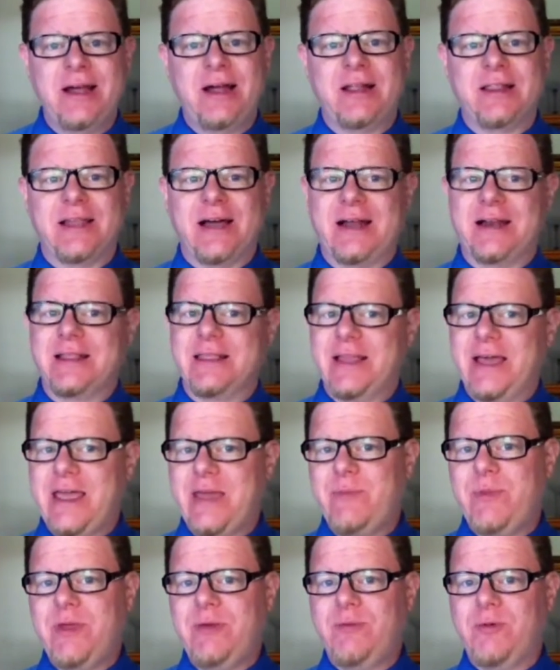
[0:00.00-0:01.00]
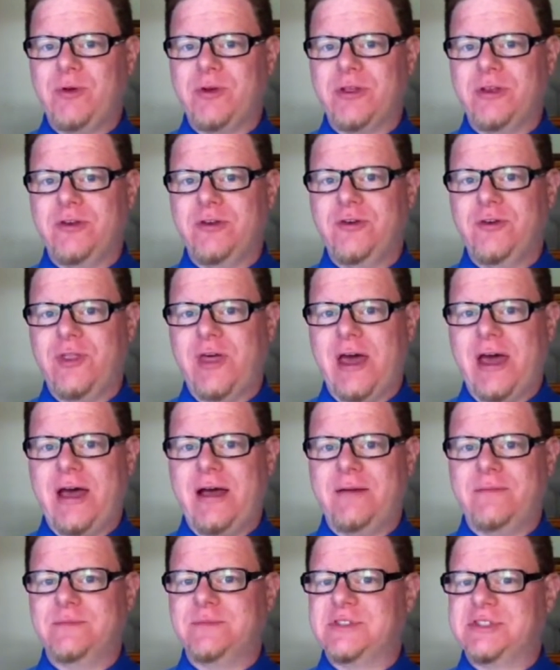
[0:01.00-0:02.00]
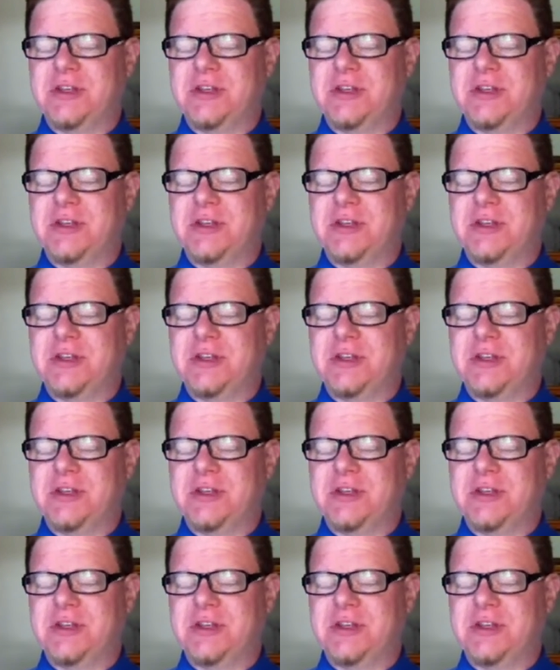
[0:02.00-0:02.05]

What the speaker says: A lot of lay people can do that.